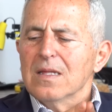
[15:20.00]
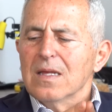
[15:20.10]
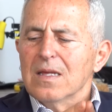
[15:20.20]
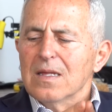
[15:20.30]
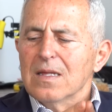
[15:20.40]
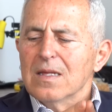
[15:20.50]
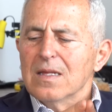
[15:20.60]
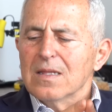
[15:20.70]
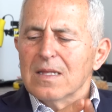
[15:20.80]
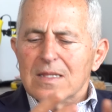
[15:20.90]

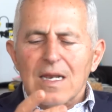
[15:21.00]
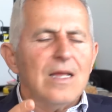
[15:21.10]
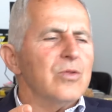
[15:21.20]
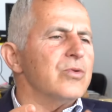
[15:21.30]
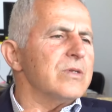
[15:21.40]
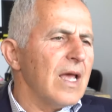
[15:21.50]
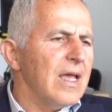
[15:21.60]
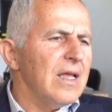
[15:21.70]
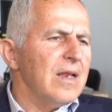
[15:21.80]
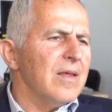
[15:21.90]
Uh, they try to
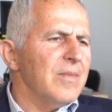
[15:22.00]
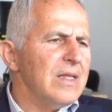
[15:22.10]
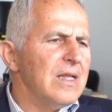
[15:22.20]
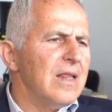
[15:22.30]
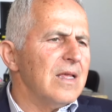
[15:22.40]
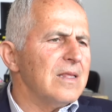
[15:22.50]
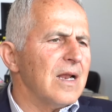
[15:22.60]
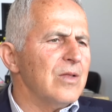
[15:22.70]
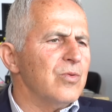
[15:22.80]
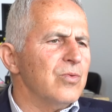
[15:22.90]
stay in the middle. They
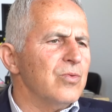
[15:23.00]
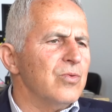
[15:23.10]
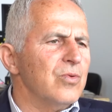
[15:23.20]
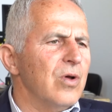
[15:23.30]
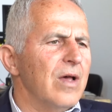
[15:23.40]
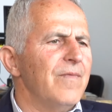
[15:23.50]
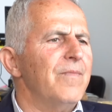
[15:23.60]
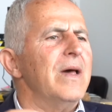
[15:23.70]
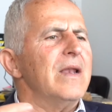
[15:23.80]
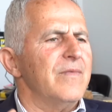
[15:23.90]
try to, to
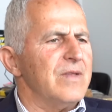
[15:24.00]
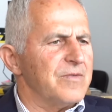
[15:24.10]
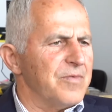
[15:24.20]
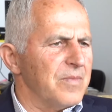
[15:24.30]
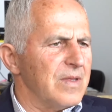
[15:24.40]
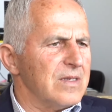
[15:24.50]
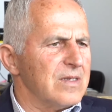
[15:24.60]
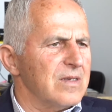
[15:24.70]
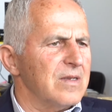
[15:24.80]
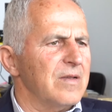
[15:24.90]
have benefits from
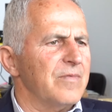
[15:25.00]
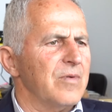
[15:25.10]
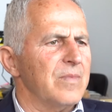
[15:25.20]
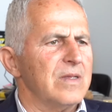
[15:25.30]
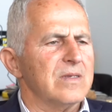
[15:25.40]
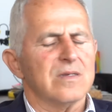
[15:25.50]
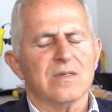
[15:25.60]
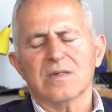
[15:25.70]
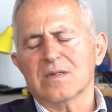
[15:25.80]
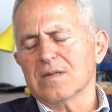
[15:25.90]
this uh, from this
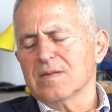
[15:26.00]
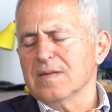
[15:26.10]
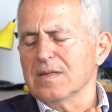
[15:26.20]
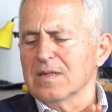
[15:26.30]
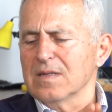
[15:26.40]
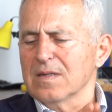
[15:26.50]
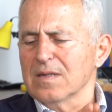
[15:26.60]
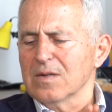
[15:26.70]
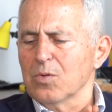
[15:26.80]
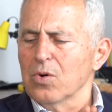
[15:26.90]
uh,
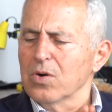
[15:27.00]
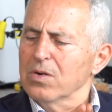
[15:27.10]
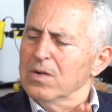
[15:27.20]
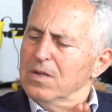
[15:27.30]
uh war.